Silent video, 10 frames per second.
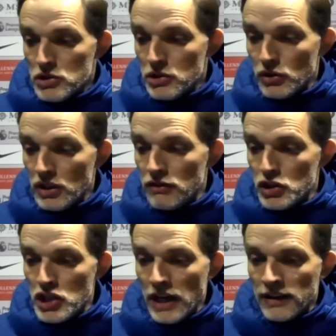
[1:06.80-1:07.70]
Was not
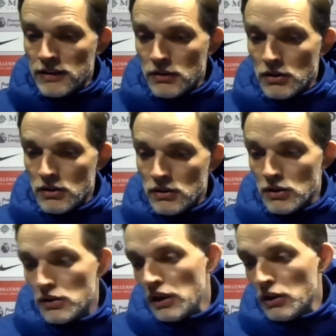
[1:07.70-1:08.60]
even checked, and
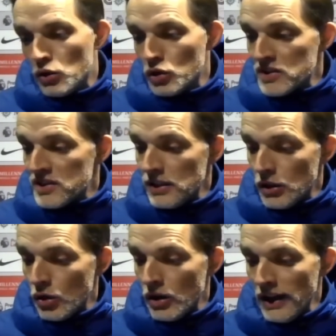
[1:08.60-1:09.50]
then you concede
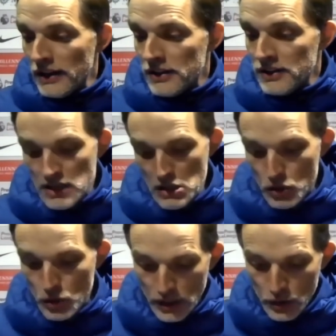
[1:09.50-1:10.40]
a goal like this,
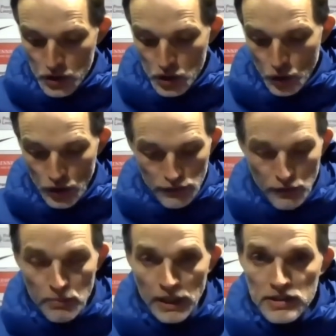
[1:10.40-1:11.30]
and you cannot score
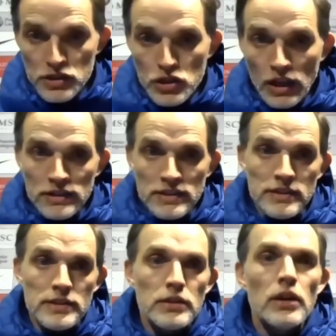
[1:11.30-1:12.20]
from biggest
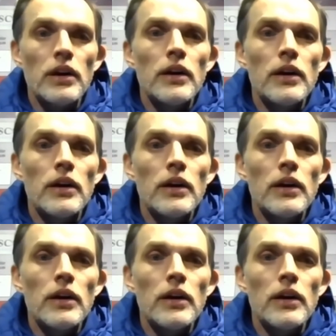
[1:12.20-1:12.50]
chances.